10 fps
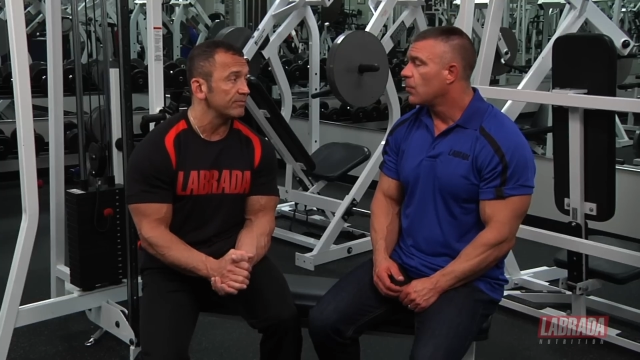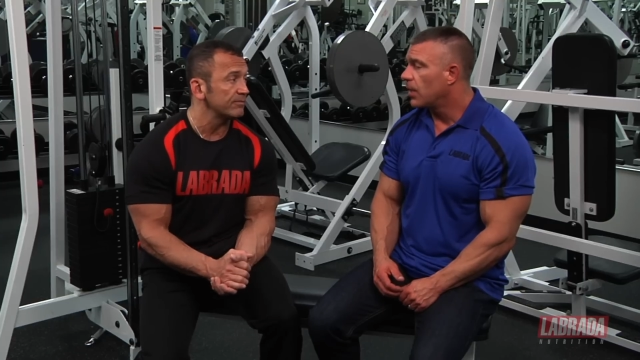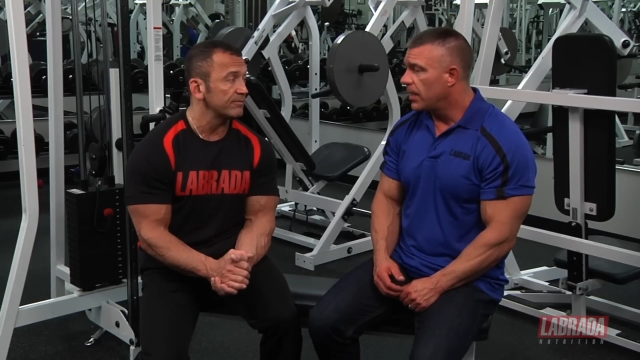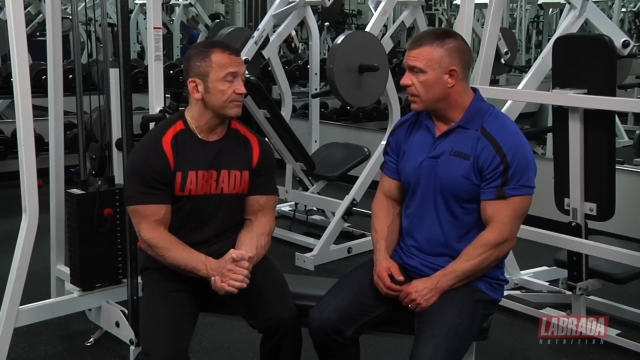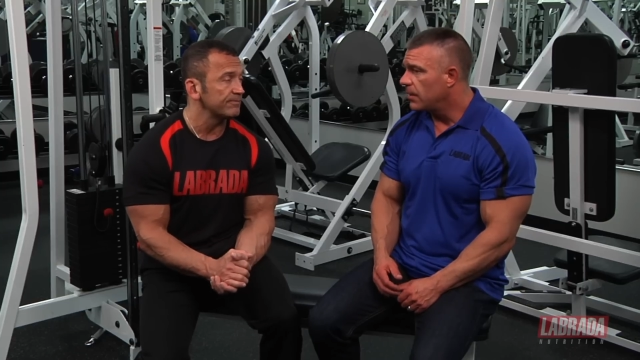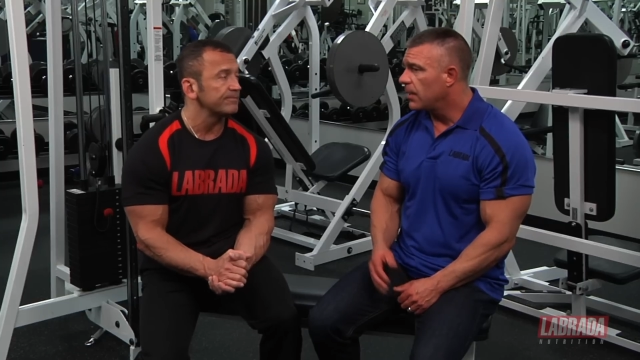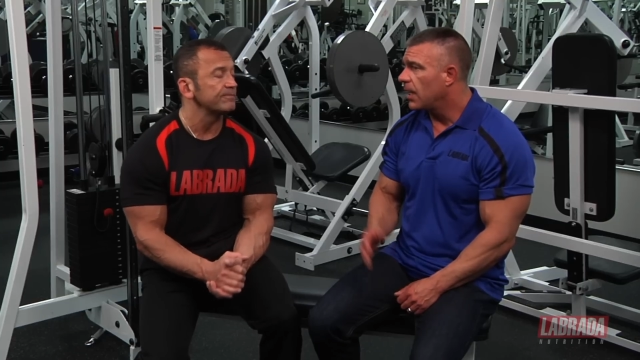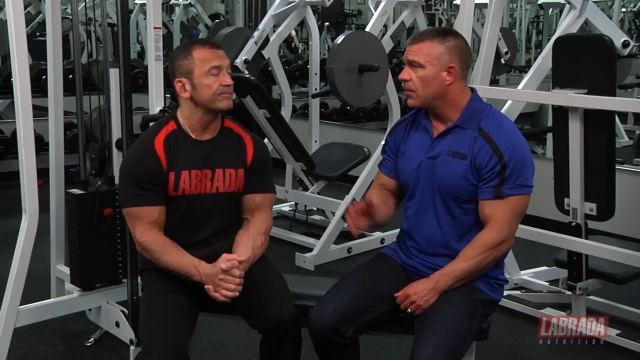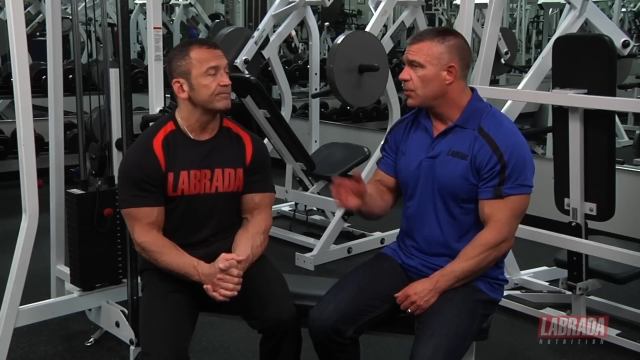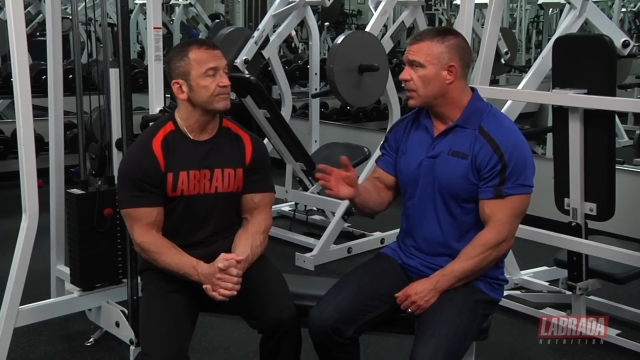Speaker 1: Right. Now,
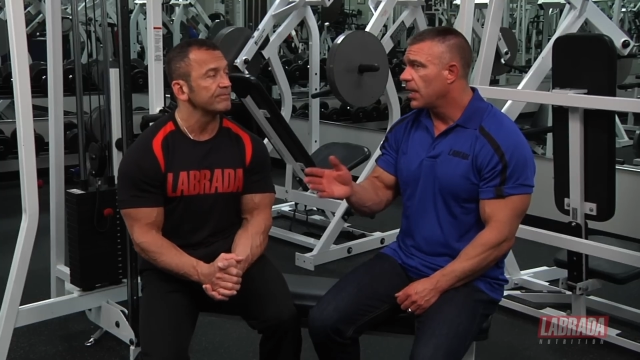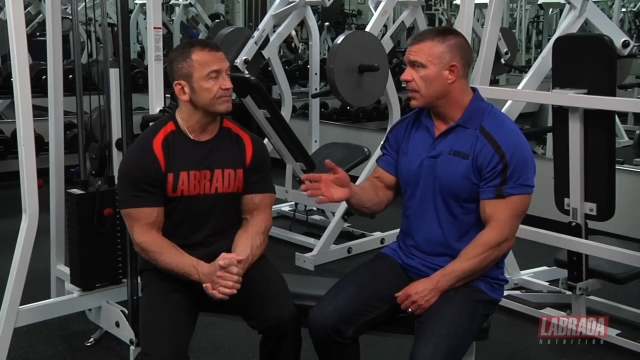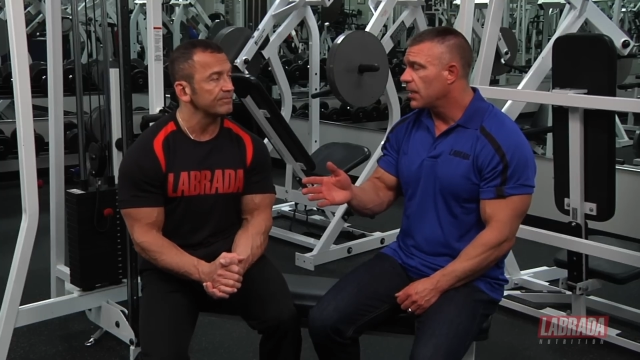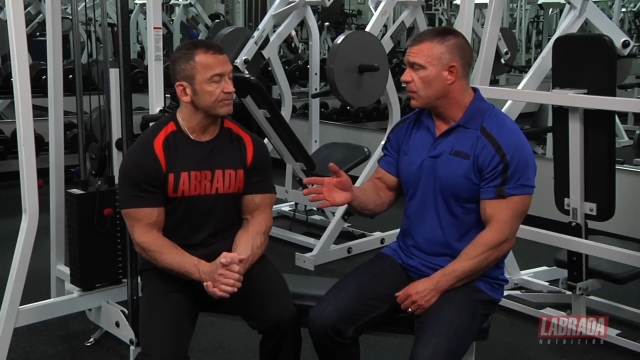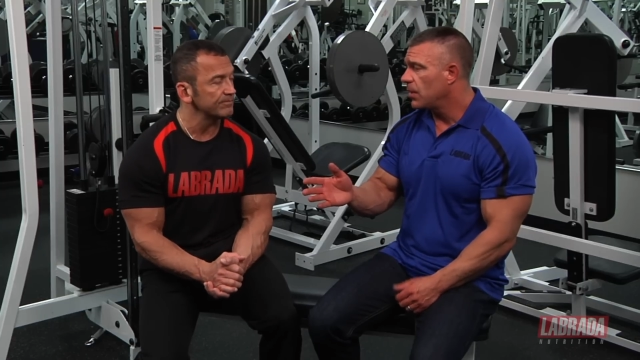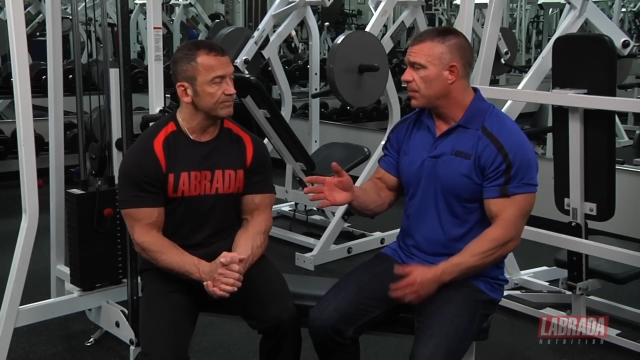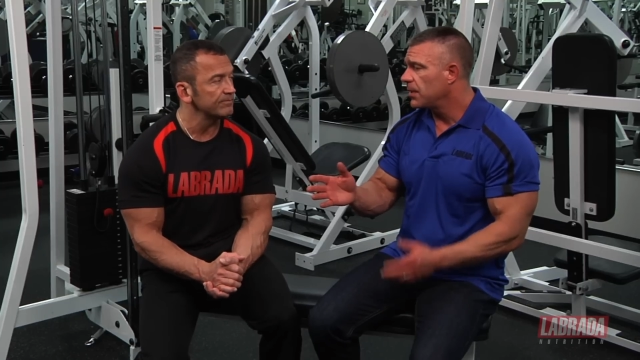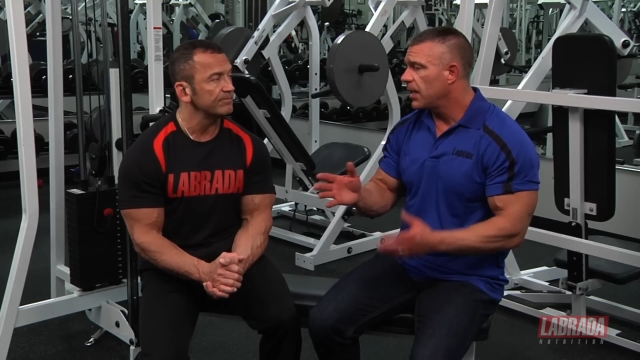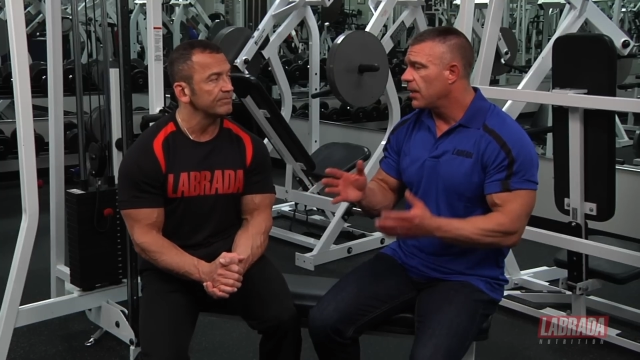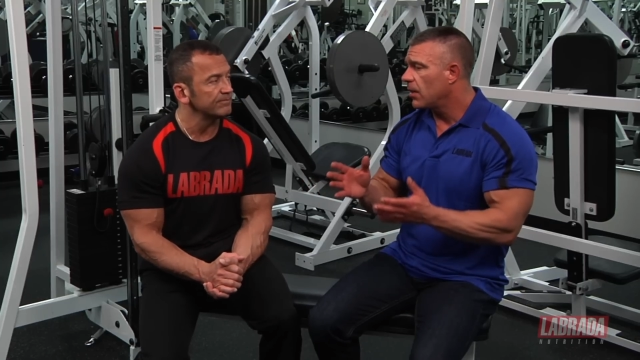you can get women
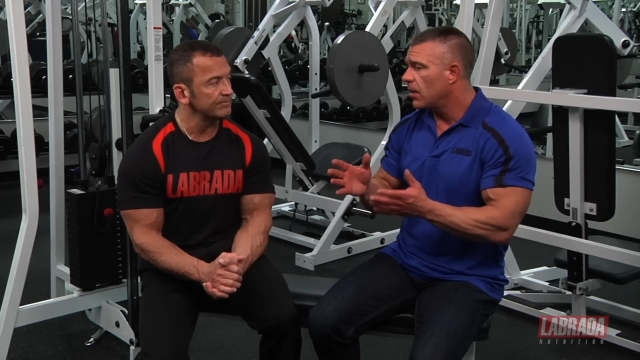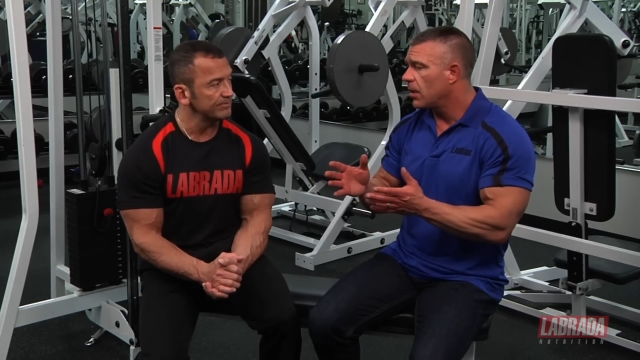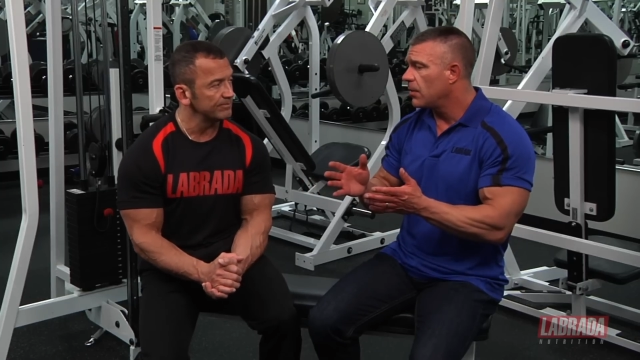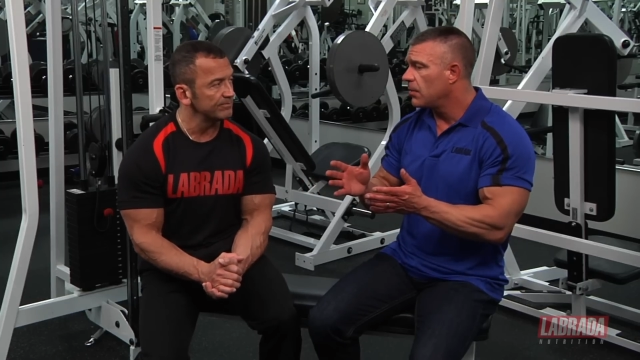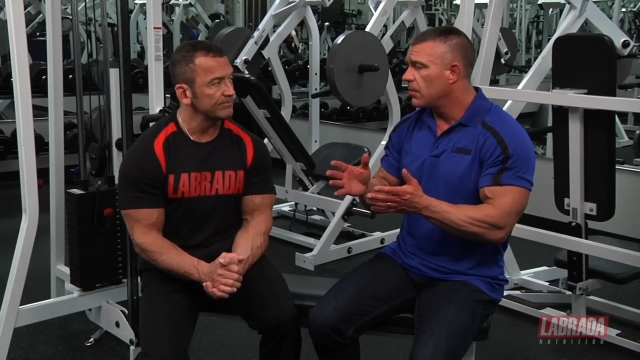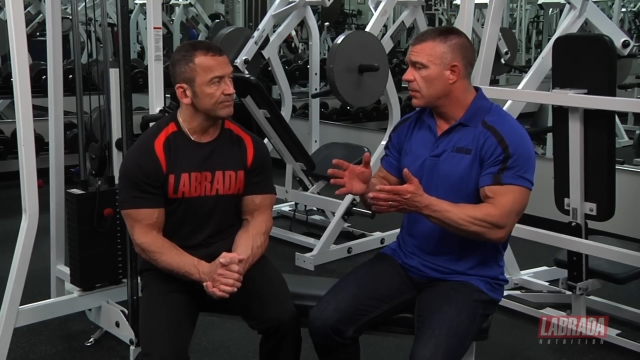that are